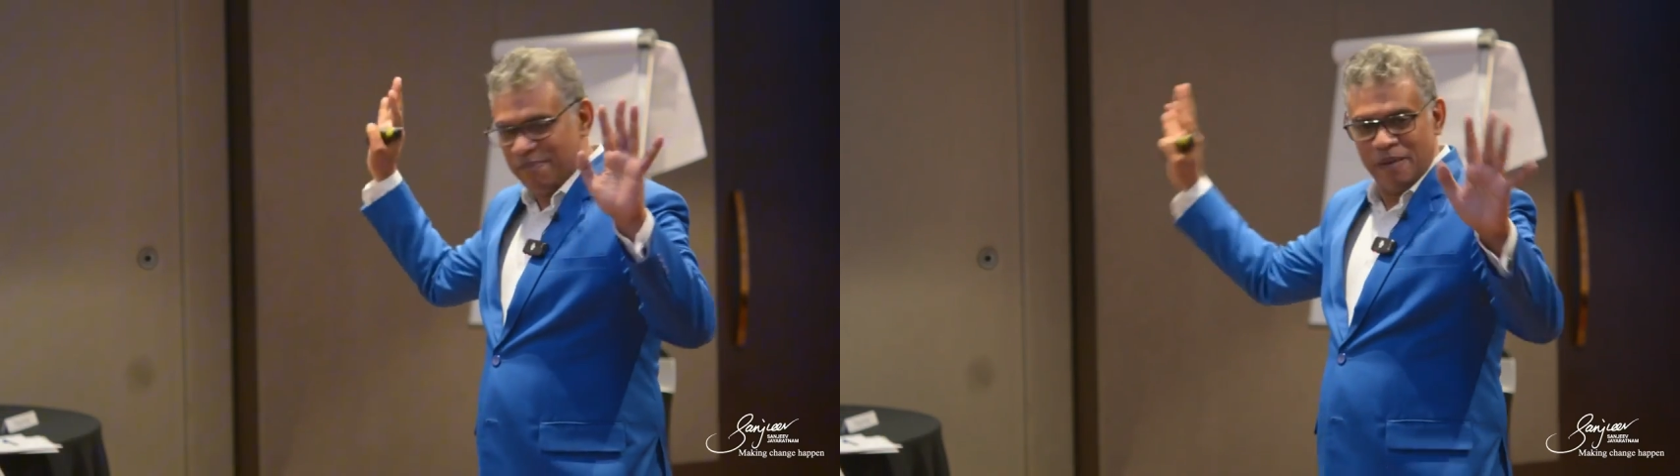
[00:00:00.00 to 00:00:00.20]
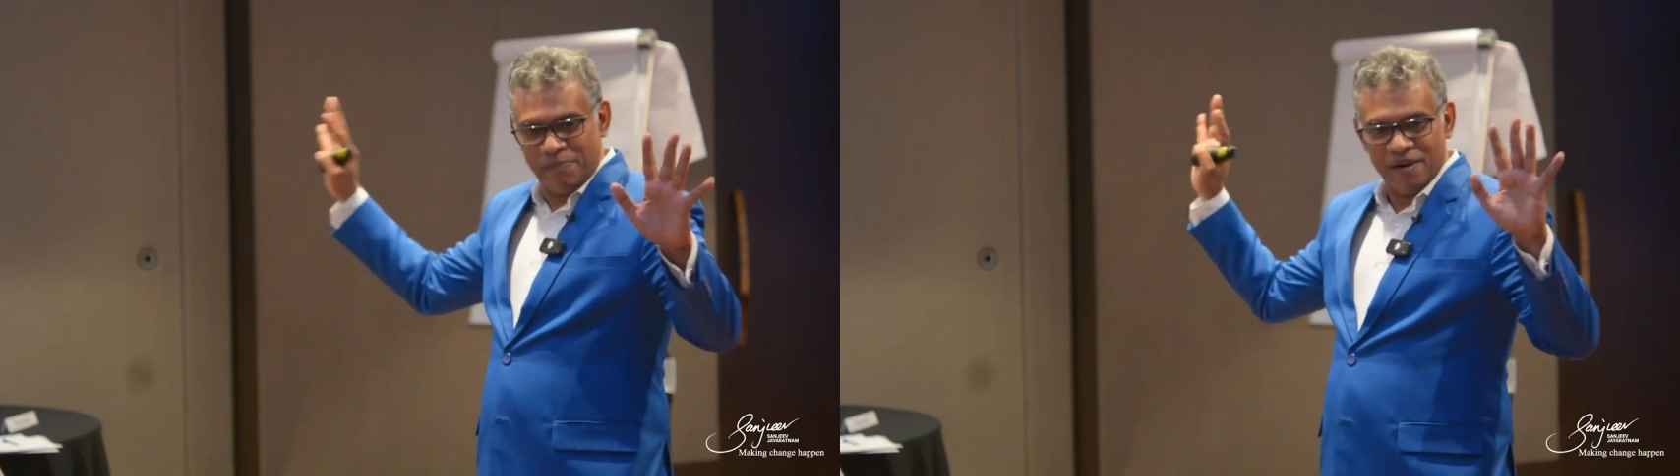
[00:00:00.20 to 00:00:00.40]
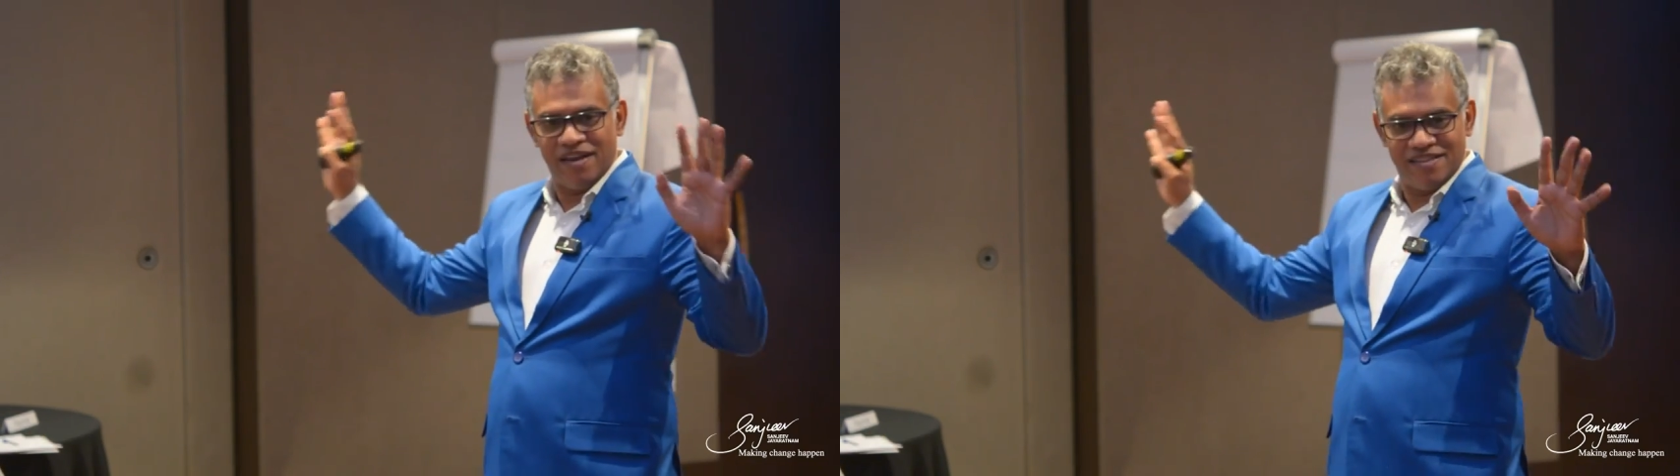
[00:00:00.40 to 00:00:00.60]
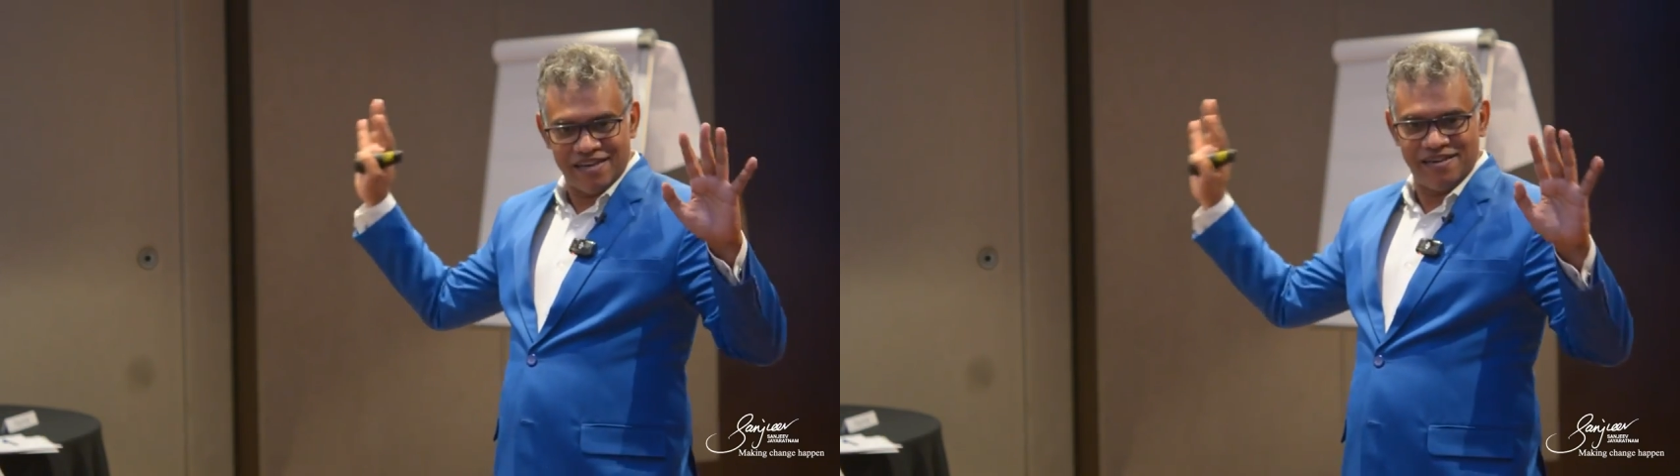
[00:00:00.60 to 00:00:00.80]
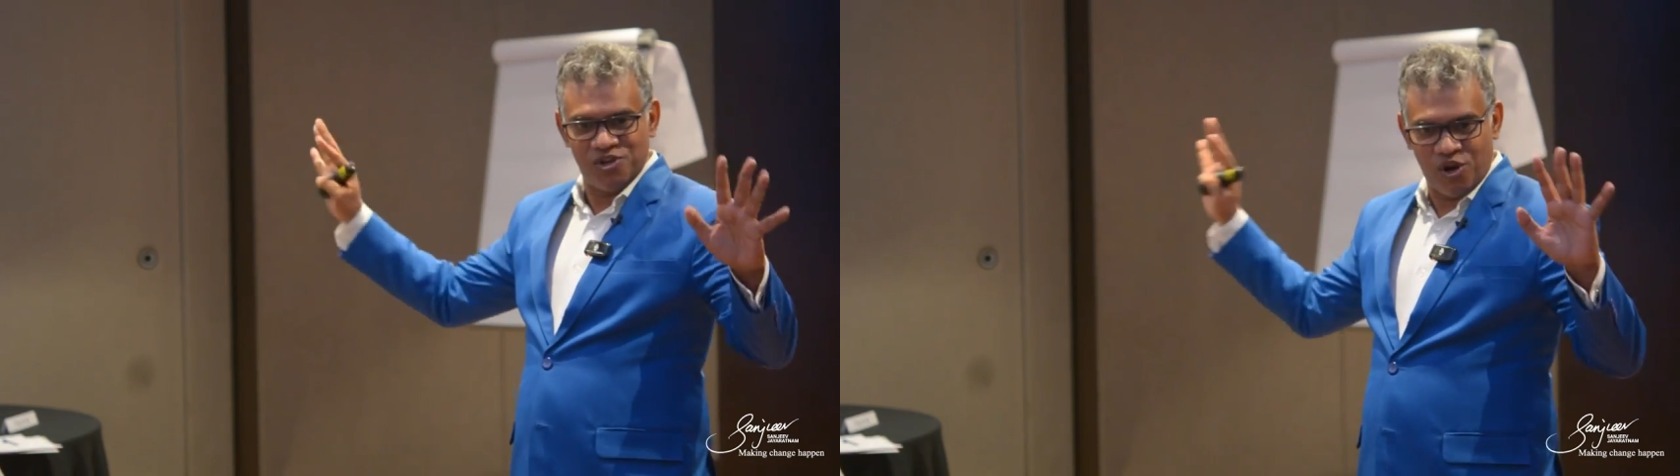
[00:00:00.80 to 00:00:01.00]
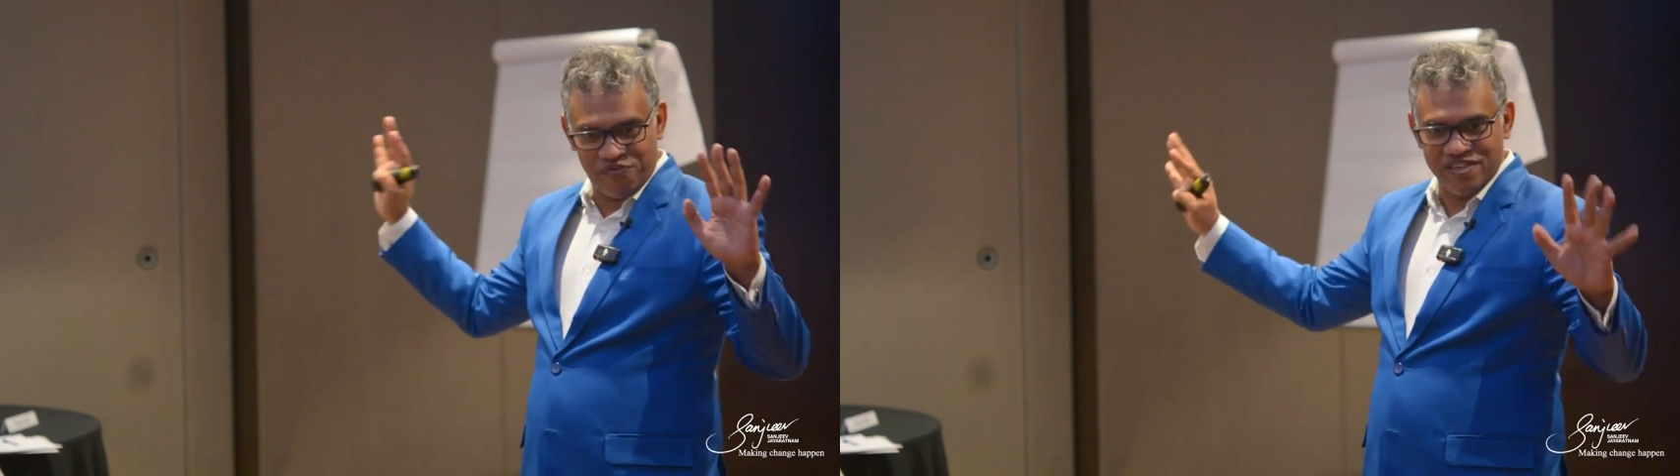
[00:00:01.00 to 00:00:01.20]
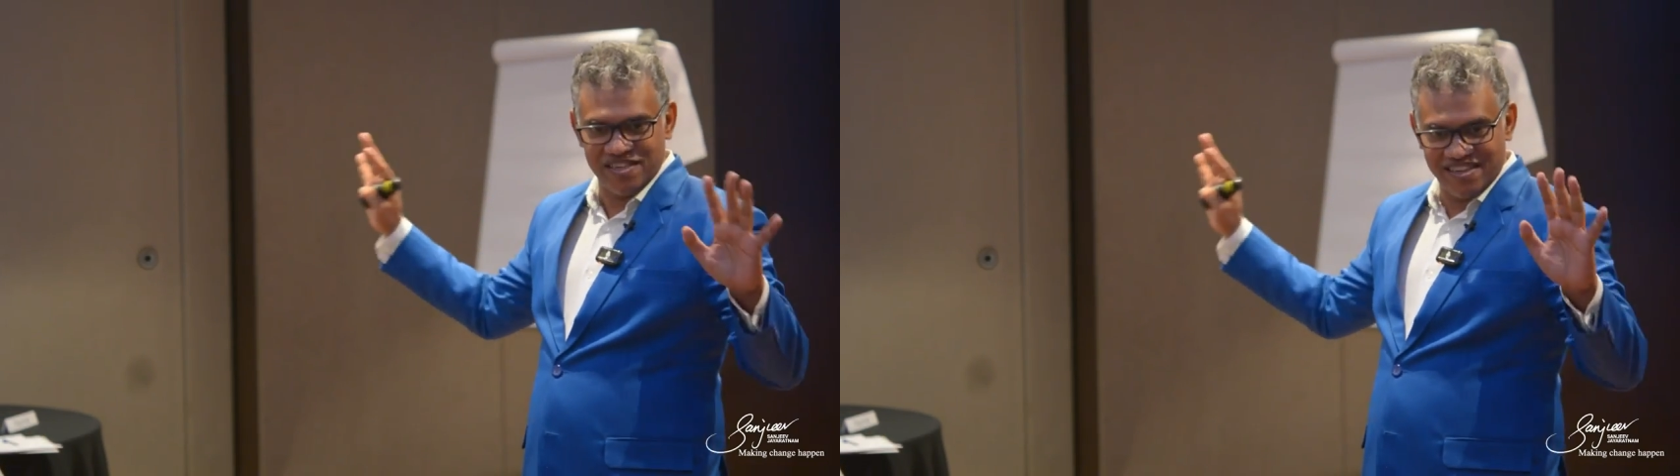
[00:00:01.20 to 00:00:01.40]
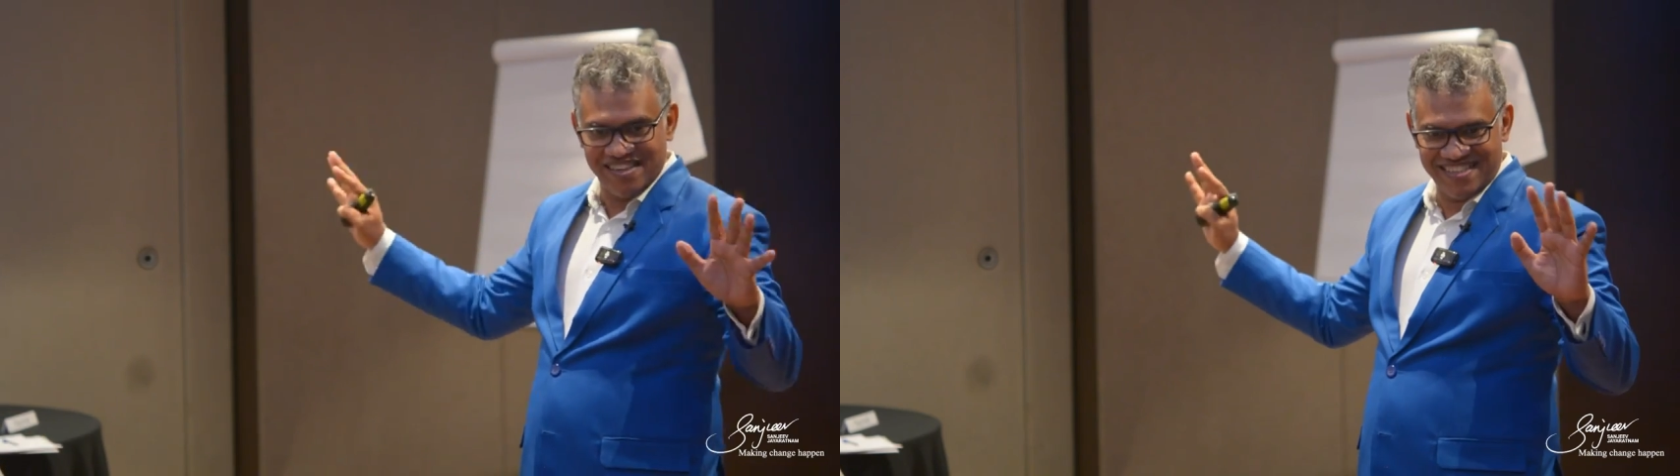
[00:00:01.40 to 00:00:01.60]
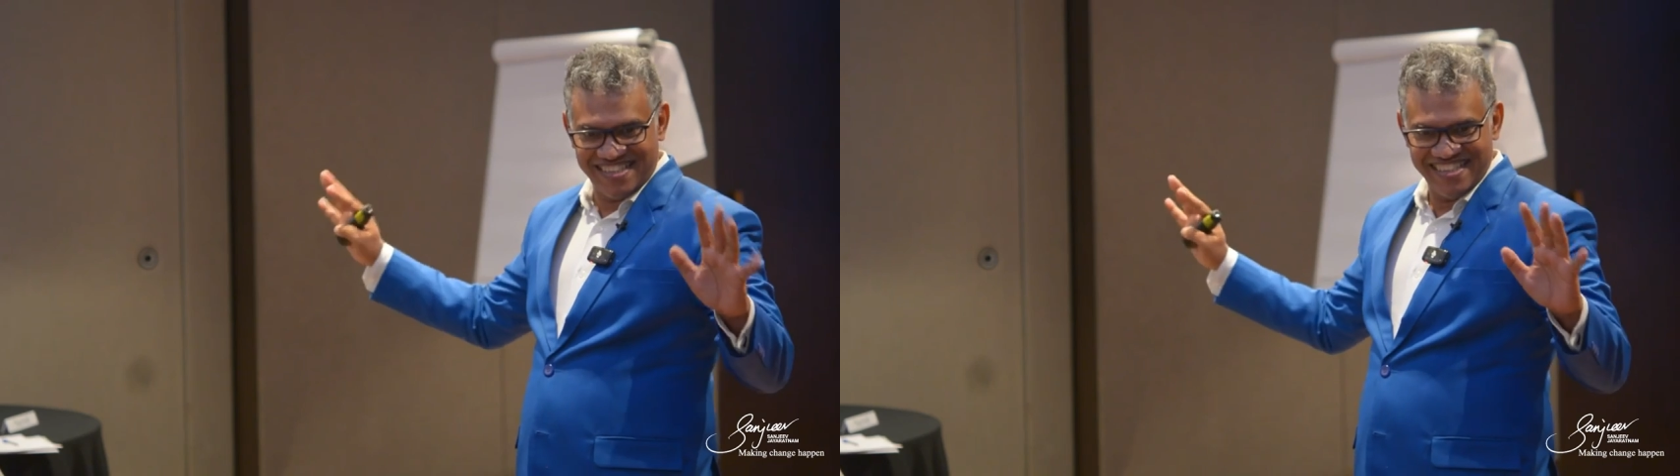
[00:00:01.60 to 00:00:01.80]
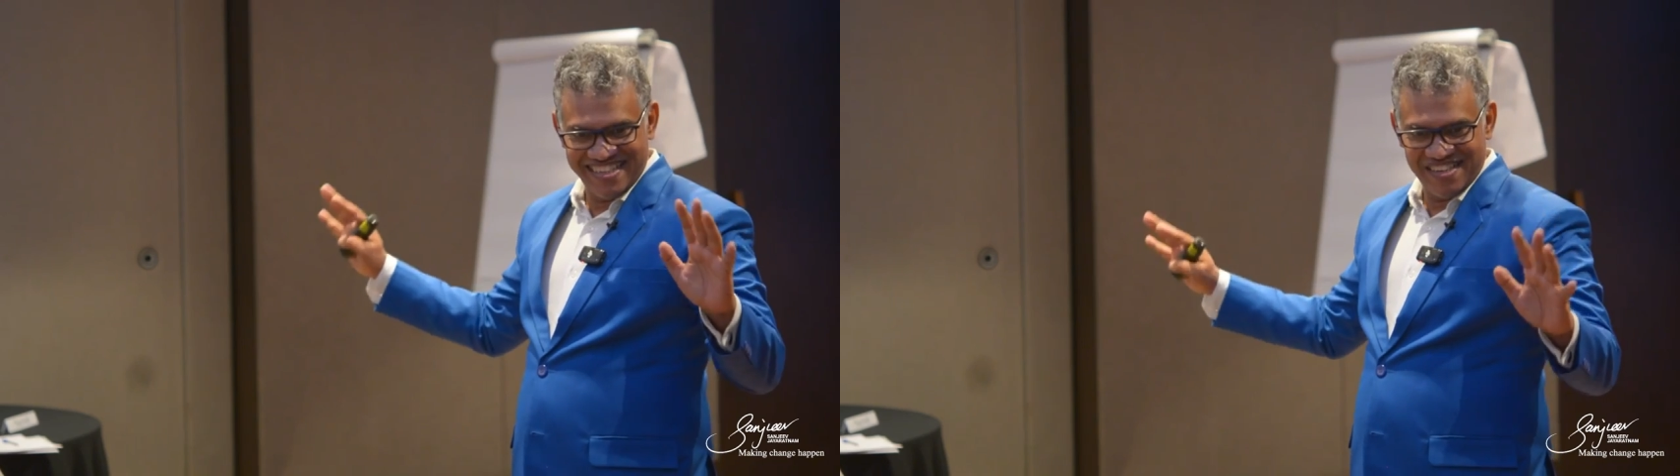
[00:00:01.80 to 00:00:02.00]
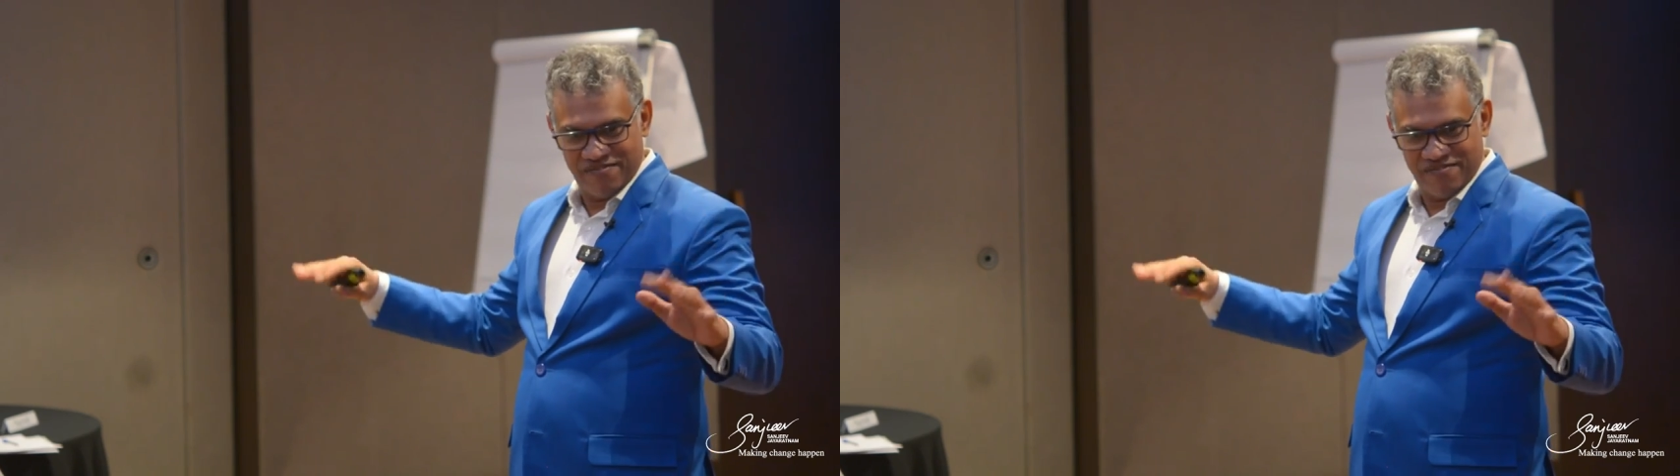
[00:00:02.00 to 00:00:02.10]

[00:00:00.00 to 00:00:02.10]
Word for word: there people like that in your offices?